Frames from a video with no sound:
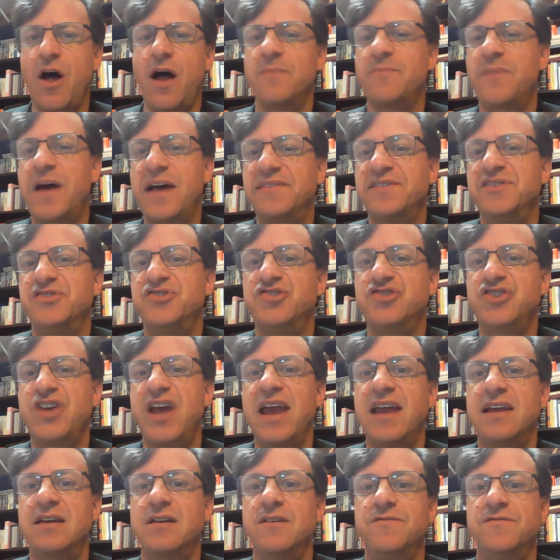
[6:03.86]
on by this
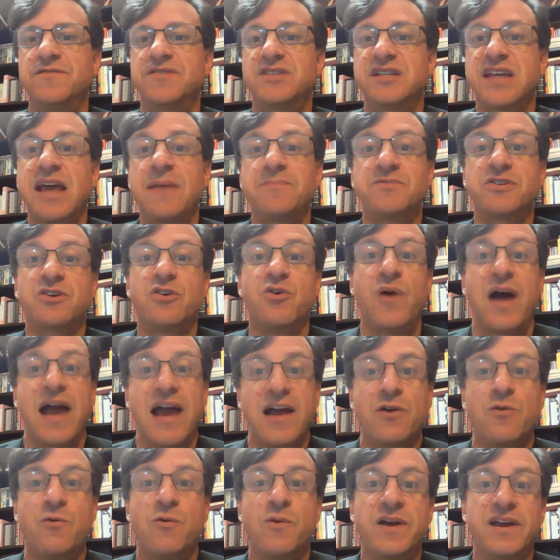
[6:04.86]
chain of skeptical
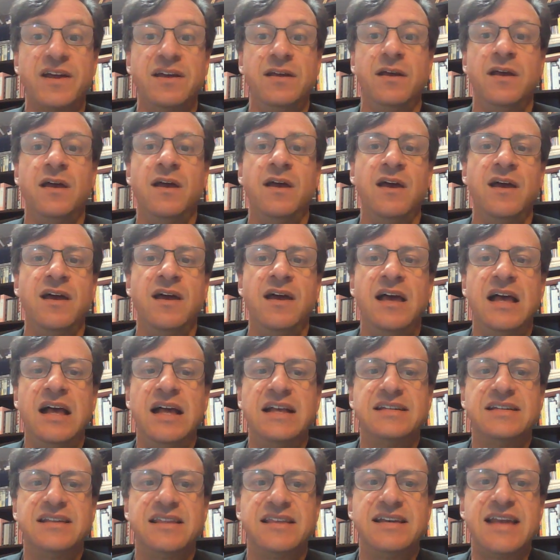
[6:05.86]
inquiry
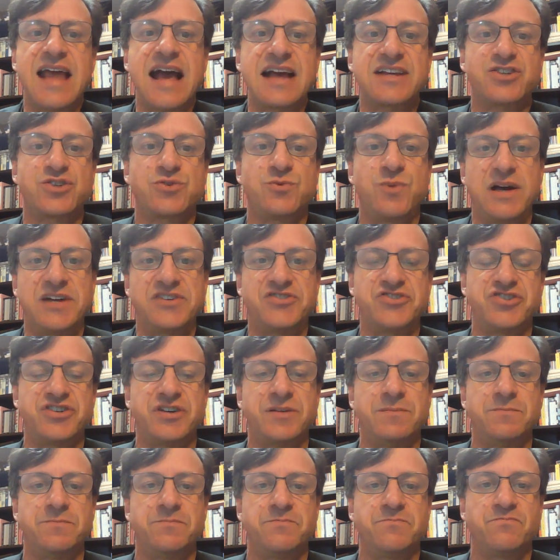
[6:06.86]
to the next
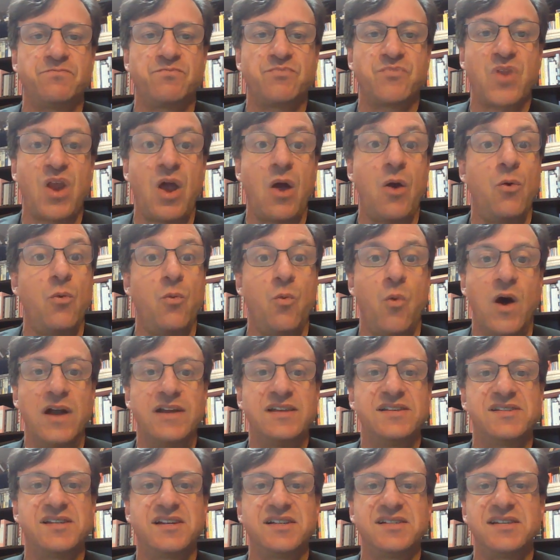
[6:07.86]
question:
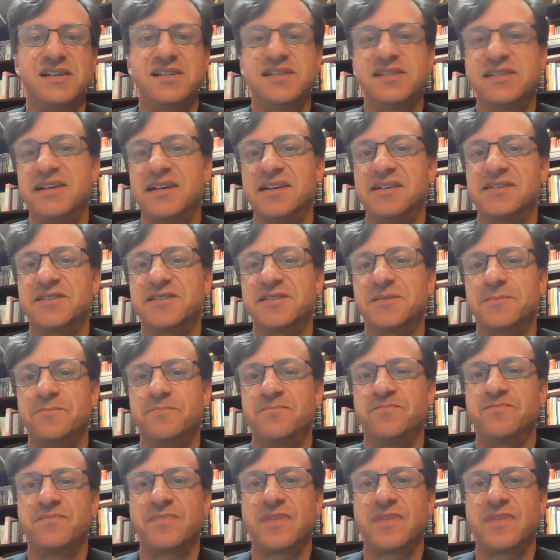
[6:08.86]
what is existence?